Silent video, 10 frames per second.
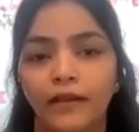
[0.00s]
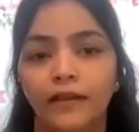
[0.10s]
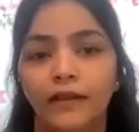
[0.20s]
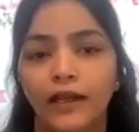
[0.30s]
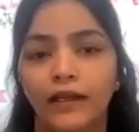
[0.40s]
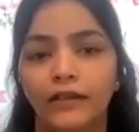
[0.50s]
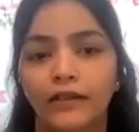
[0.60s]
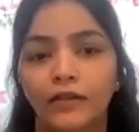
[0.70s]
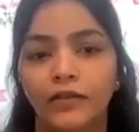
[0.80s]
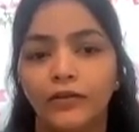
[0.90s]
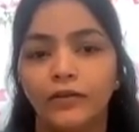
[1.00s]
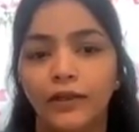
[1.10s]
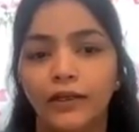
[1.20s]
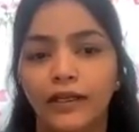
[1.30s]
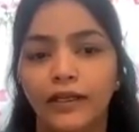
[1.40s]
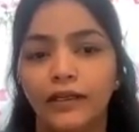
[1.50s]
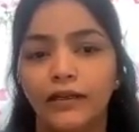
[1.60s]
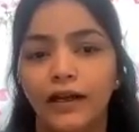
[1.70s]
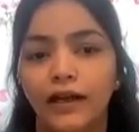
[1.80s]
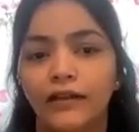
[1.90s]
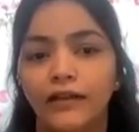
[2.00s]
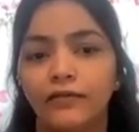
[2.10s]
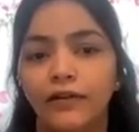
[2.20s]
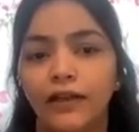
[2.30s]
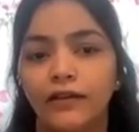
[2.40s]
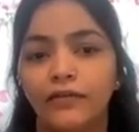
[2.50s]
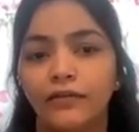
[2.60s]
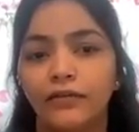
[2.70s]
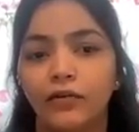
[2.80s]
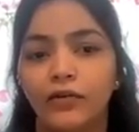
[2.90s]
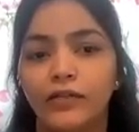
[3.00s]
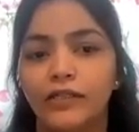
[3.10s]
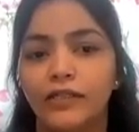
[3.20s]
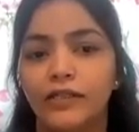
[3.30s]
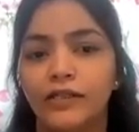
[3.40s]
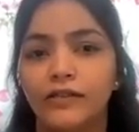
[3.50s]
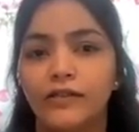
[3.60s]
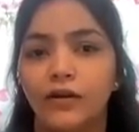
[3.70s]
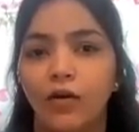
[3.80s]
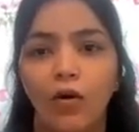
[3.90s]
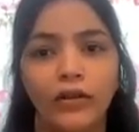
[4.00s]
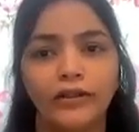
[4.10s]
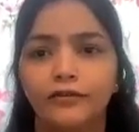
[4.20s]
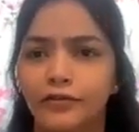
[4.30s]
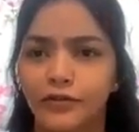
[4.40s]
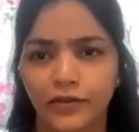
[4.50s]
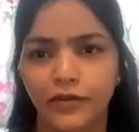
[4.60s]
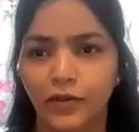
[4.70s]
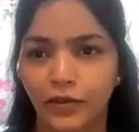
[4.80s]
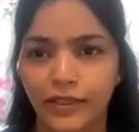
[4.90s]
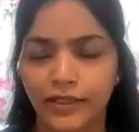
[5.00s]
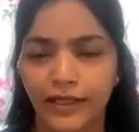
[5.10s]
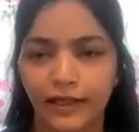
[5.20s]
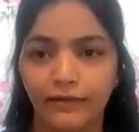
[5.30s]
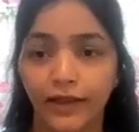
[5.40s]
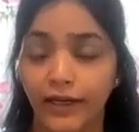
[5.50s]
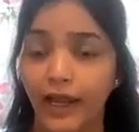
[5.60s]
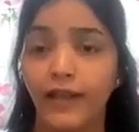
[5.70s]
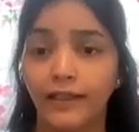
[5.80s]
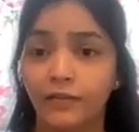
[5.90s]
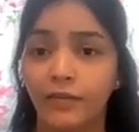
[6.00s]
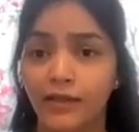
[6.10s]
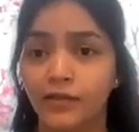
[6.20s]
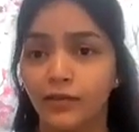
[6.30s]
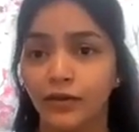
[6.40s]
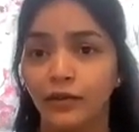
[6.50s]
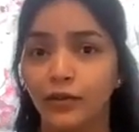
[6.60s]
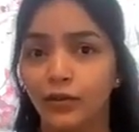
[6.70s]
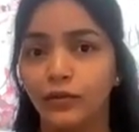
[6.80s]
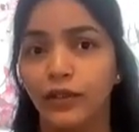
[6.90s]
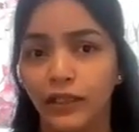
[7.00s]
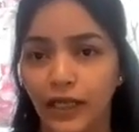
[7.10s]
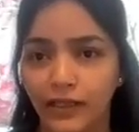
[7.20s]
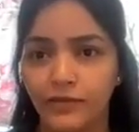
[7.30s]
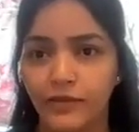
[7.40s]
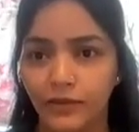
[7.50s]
that you are getting either 5 or 6 on the first throw itself, and at the max you can throw 3 times.